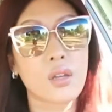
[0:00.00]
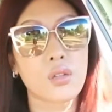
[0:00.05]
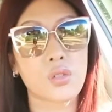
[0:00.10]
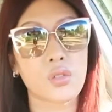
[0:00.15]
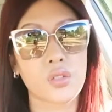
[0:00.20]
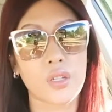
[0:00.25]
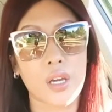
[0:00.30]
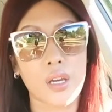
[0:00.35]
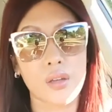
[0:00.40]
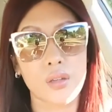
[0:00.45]

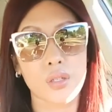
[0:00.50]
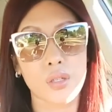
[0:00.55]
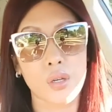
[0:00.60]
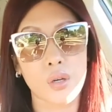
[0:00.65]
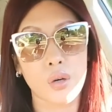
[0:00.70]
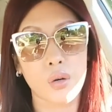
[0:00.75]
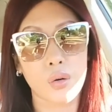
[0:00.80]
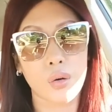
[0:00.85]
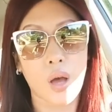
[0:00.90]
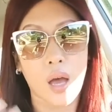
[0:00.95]
yesterday,
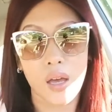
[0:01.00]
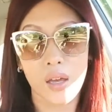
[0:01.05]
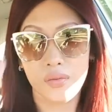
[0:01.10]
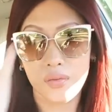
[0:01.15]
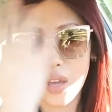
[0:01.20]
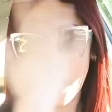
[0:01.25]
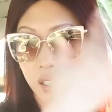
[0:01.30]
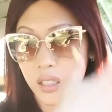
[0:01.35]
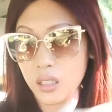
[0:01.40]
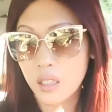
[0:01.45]
so
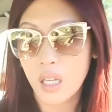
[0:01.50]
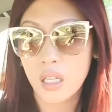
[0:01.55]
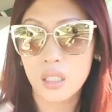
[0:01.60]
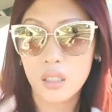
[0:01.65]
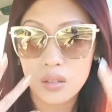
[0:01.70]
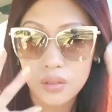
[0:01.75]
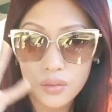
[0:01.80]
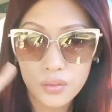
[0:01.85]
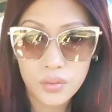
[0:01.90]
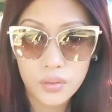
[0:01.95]
I've had a lot
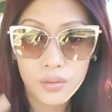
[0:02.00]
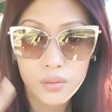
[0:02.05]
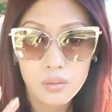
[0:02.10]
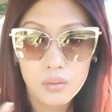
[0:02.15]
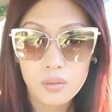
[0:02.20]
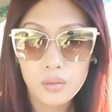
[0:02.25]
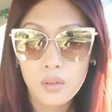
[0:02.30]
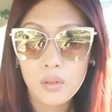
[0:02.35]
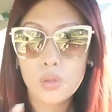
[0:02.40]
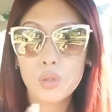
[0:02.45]
of
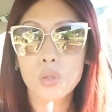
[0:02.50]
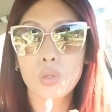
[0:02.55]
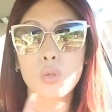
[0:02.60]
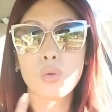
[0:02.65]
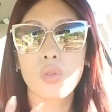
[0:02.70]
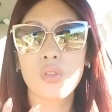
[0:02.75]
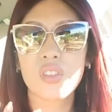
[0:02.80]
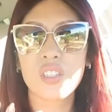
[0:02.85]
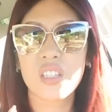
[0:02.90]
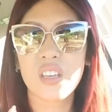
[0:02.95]

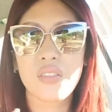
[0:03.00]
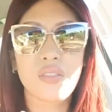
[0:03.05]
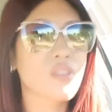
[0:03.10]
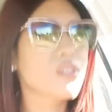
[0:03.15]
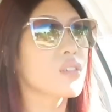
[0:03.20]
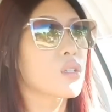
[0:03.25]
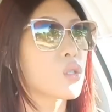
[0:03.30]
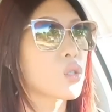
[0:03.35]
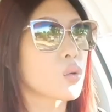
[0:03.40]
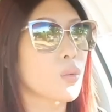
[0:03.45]
tooth,
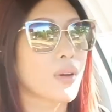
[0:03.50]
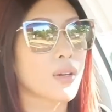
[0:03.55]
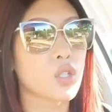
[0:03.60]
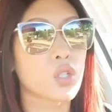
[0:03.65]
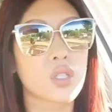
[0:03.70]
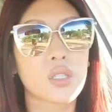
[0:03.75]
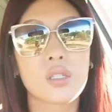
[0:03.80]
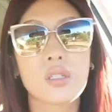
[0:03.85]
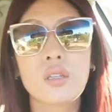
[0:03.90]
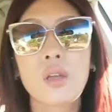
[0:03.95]
teeth
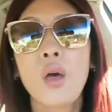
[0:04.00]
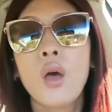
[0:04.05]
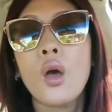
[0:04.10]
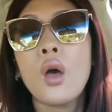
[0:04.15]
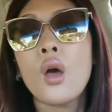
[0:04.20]
situations.